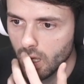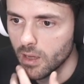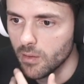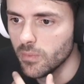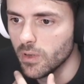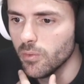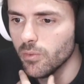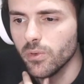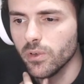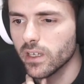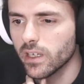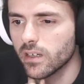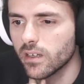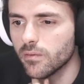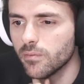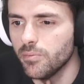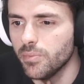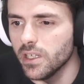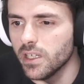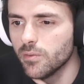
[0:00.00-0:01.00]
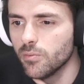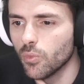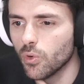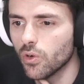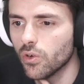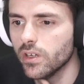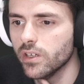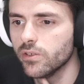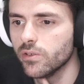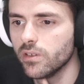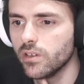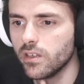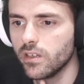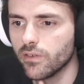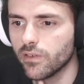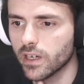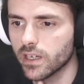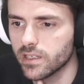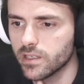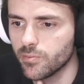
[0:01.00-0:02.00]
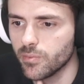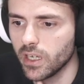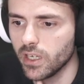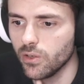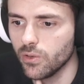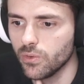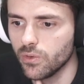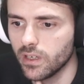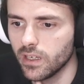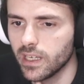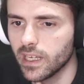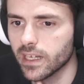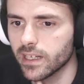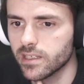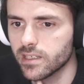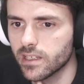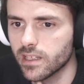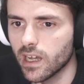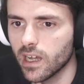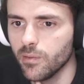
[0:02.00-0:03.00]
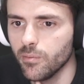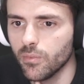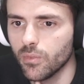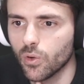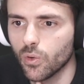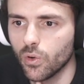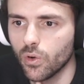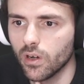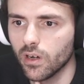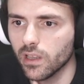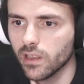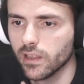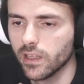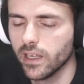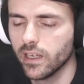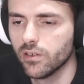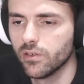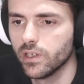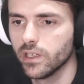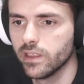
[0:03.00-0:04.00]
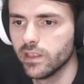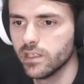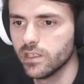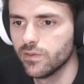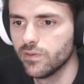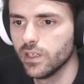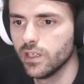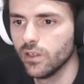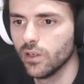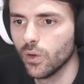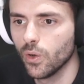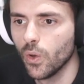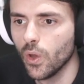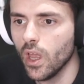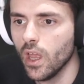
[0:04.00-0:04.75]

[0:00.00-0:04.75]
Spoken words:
Maybe we can peek more into the device menu next time or later in this video.